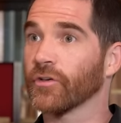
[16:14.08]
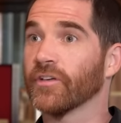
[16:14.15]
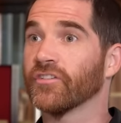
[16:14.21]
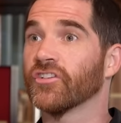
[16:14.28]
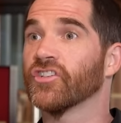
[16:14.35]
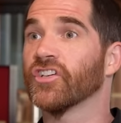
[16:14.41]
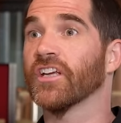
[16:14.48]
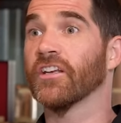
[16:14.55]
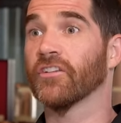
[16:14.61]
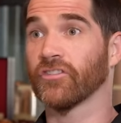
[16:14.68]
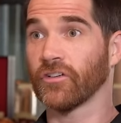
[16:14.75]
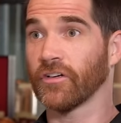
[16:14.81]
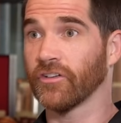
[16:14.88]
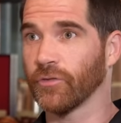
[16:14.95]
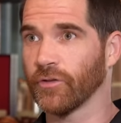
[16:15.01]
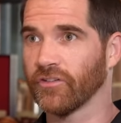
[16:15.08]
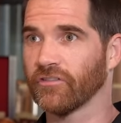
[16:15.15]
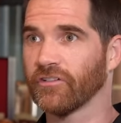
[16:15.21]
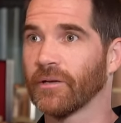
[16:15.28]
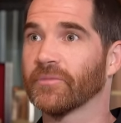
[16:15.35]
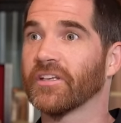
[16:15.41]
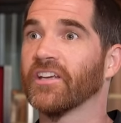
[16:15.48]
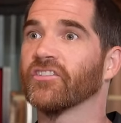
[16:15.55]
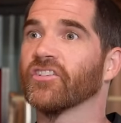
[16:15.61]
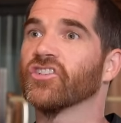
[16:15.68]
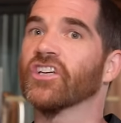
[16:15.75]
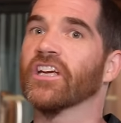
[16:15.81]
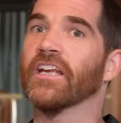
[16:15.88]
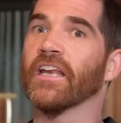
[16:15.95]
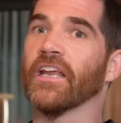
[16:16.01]
So is a genius, sorry to interrupt, is a
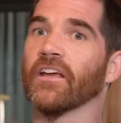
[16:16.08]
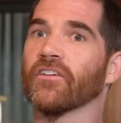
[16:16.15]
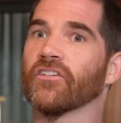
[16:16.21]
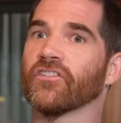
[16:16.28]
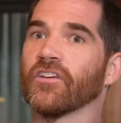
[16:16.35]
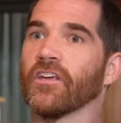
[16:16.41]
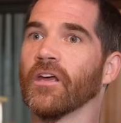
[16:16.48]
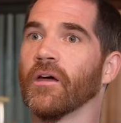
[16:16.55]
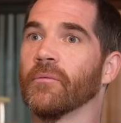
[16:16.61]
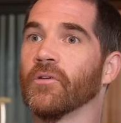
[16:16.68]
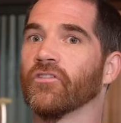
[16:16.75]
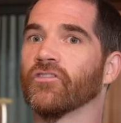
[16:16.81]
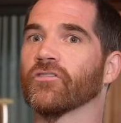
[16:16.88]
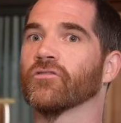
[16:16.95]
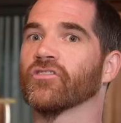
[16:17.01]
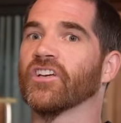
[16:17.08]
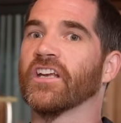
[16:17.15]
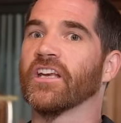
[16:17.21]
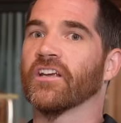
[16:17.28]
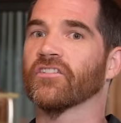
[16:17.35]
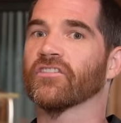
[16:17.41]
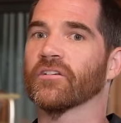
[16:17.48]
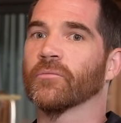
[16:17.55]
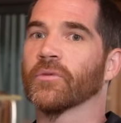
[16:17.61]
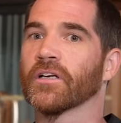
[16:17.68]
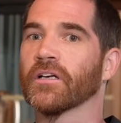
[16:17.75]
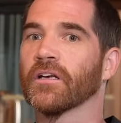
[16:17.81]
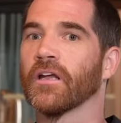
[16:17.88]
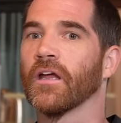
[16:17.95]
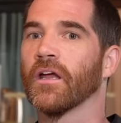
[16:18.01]
genius, a musical genius,
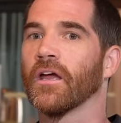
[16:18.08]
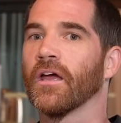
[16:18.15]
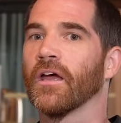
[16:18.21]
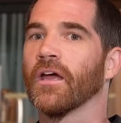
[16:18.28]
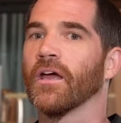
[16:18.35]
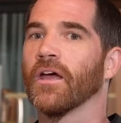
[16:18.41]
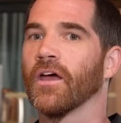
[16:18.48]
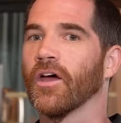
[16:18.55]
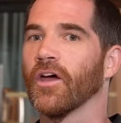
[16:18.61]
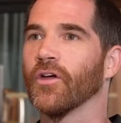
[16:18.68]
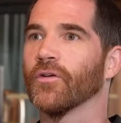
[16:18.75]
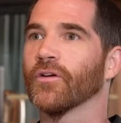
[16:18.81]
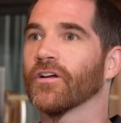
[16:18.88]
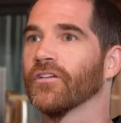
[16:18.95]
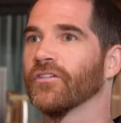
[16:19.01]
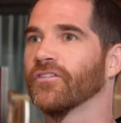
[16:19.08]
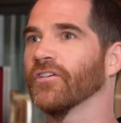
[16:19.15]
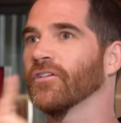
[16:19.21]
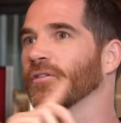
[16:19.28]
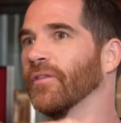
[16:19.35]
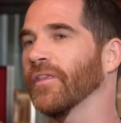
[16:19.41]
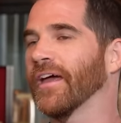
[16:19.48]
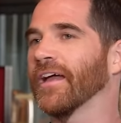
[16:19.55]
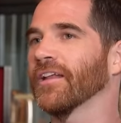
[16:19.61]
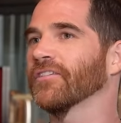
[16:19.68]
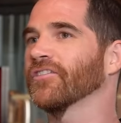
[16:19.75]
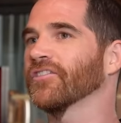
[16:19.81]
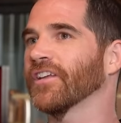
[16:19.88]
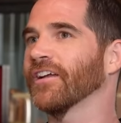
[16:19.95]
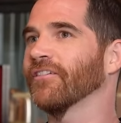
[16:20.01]
someone who can do that and
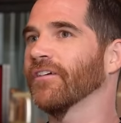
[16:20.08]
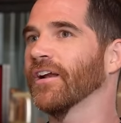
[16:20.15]
stay